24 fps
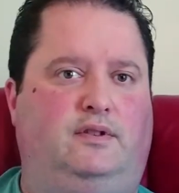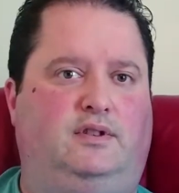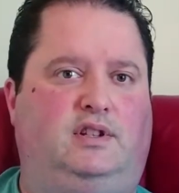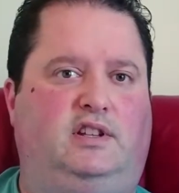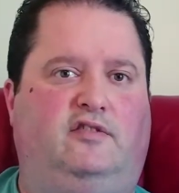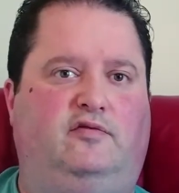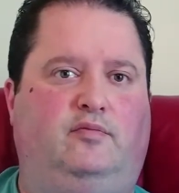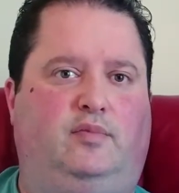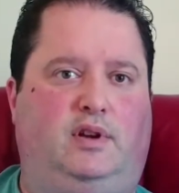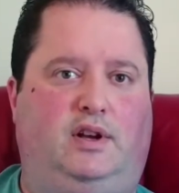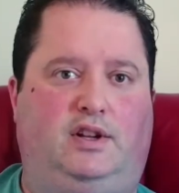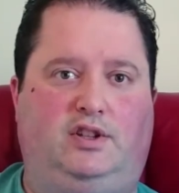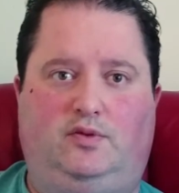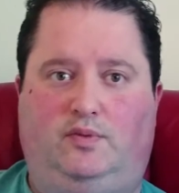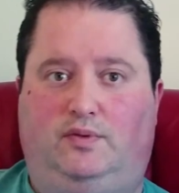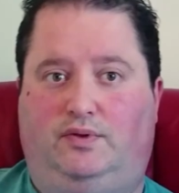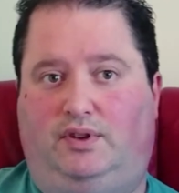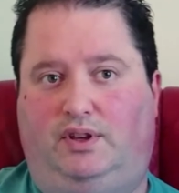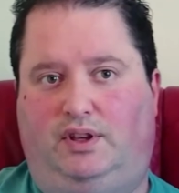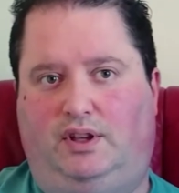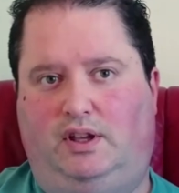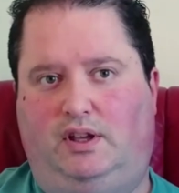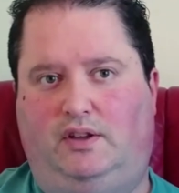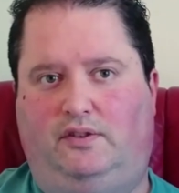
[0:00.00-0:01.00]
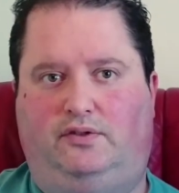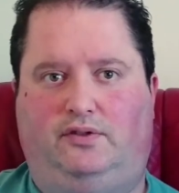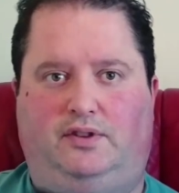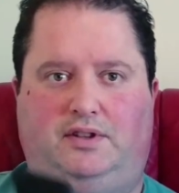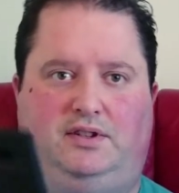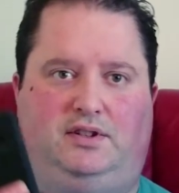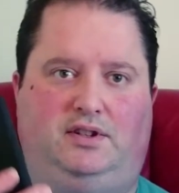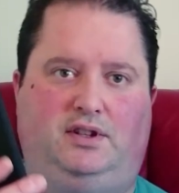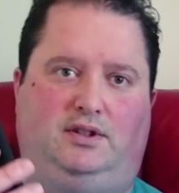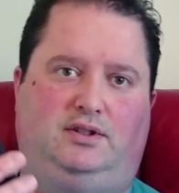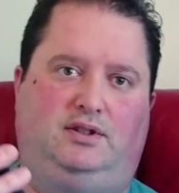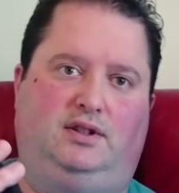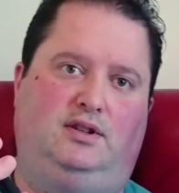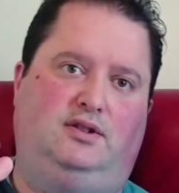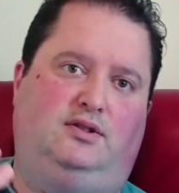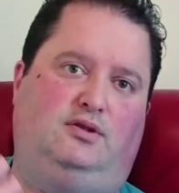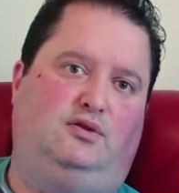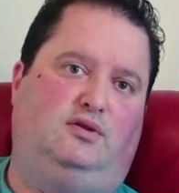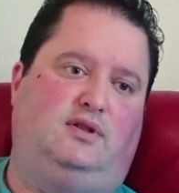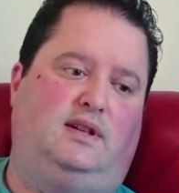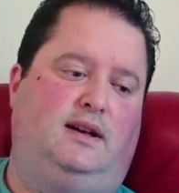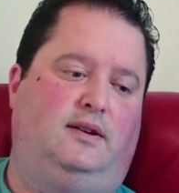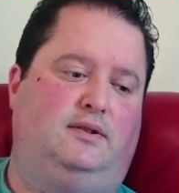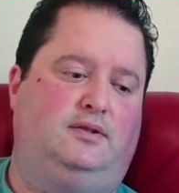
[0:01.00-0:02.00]
7 Plus with the Gear 360
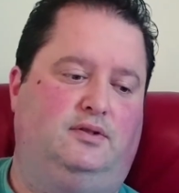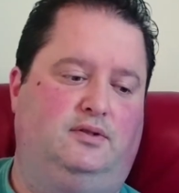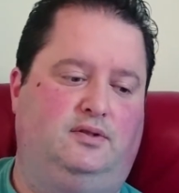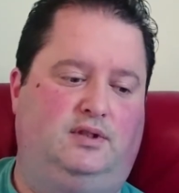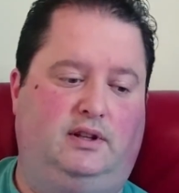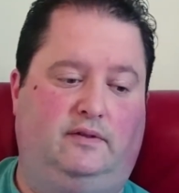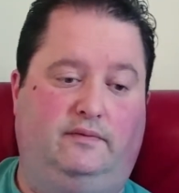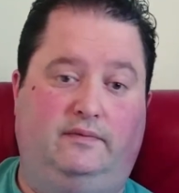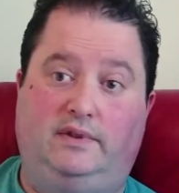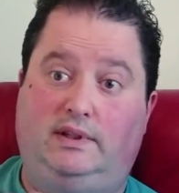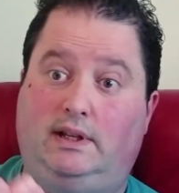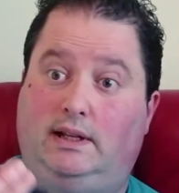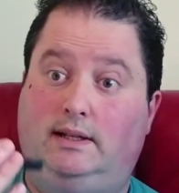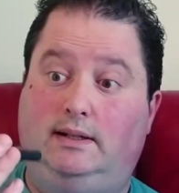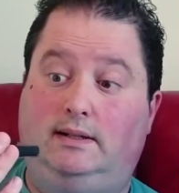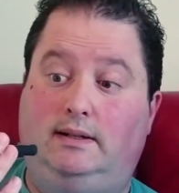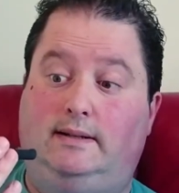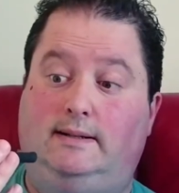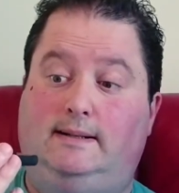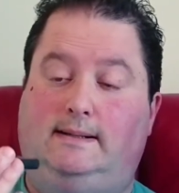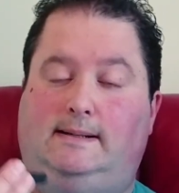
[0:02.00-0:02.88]
2017.